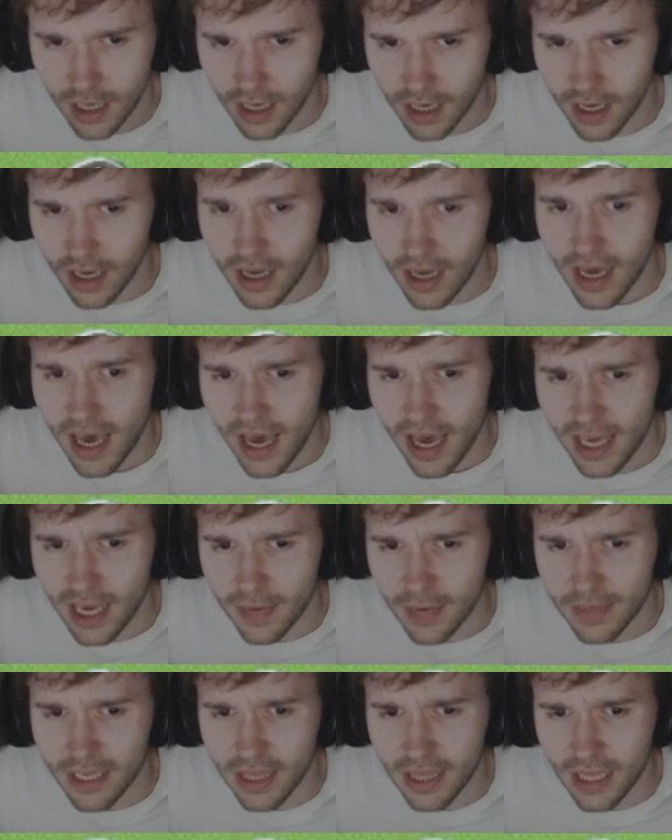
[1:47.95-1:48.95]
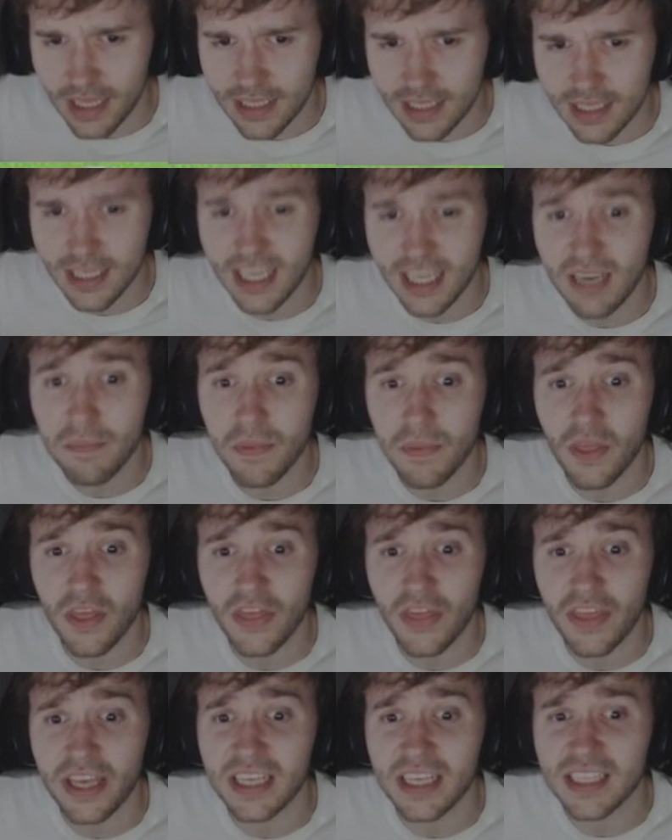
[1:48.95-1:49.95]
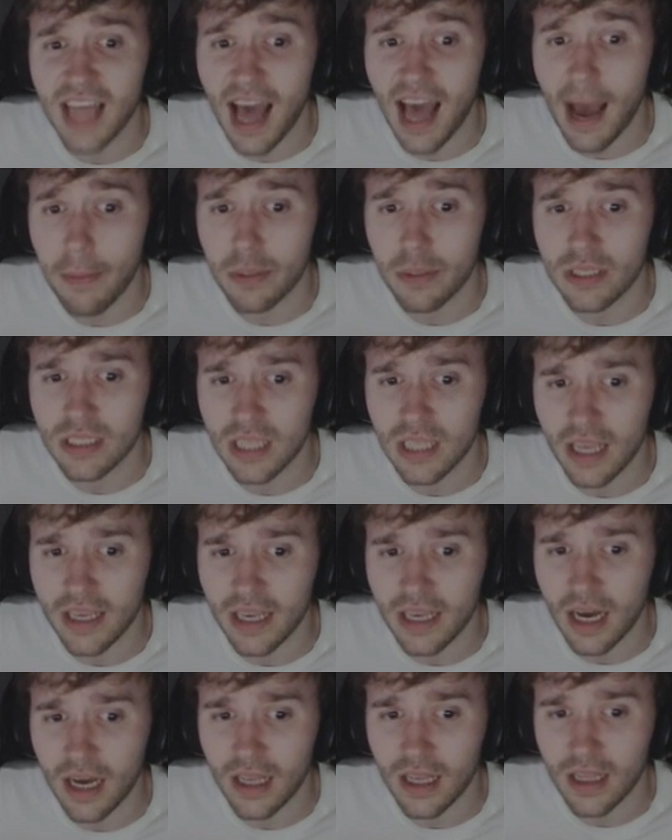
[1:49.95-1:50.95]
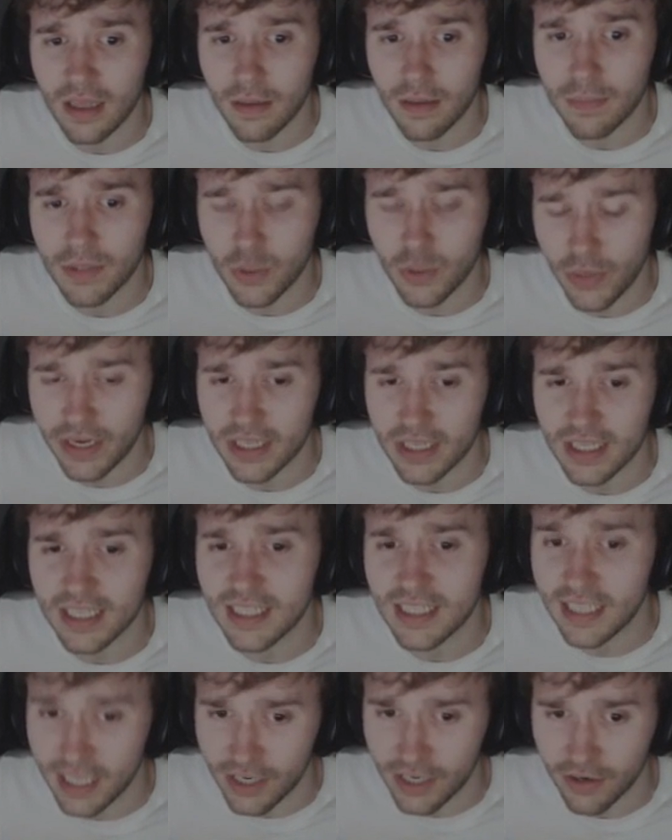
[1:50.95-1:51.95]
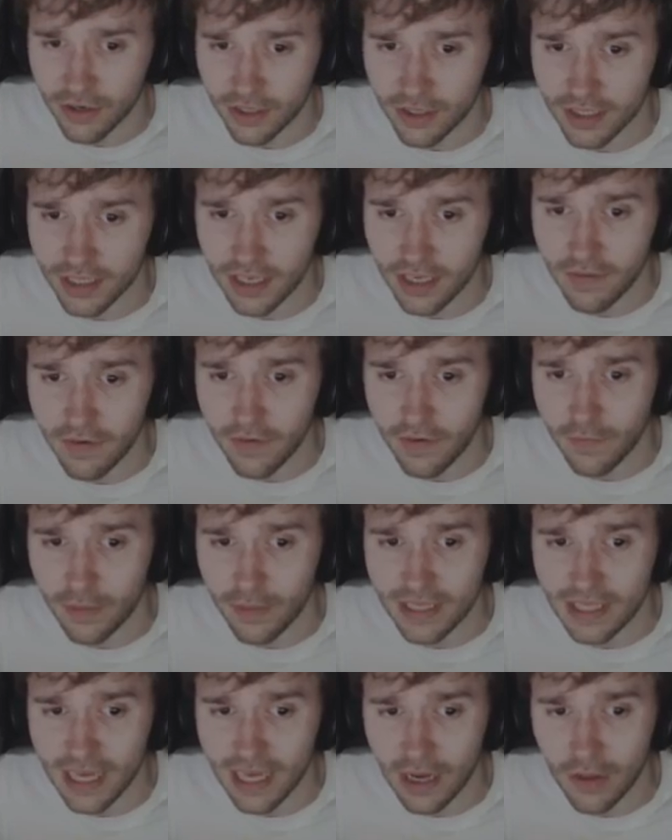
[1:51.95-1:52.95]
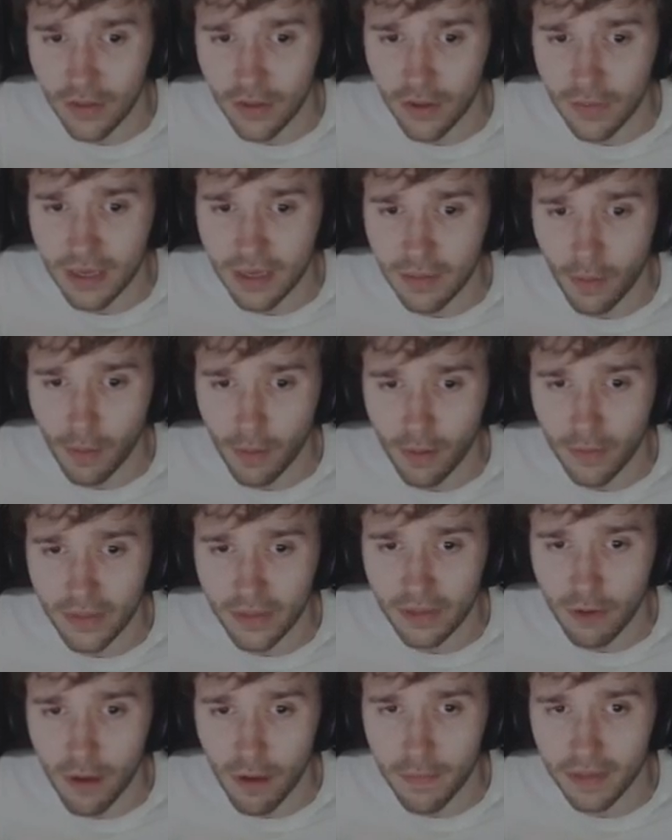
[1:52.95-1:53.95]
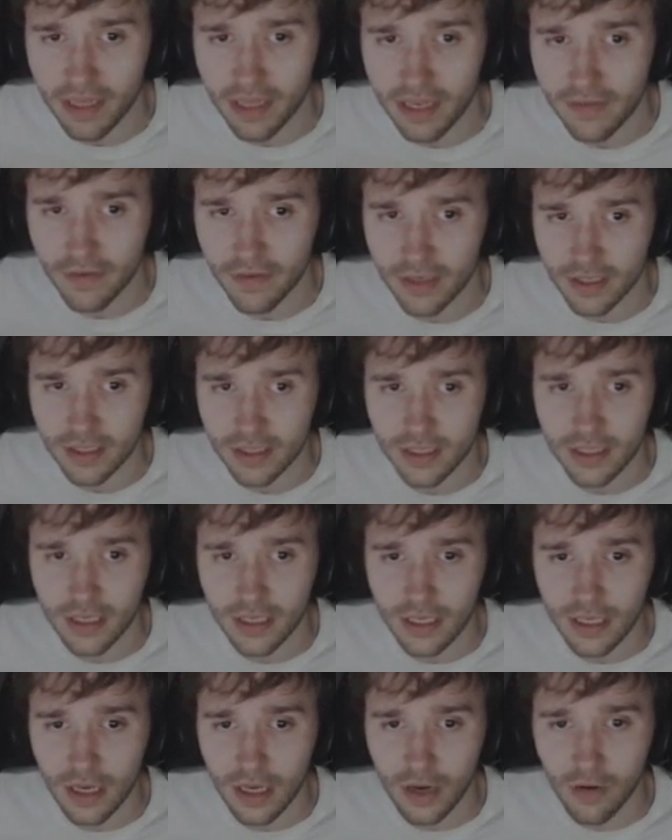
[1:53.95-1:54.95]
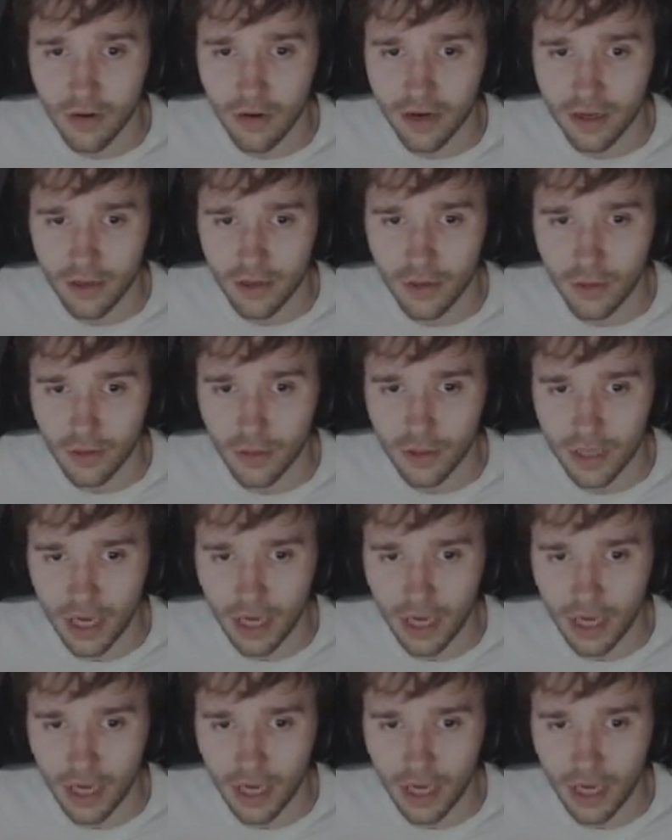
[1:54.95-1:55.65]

Uh, hey, Yami, let's keep the things that happens like between us a secret. Even if we tell them, he probably won't believe us. All right, cool.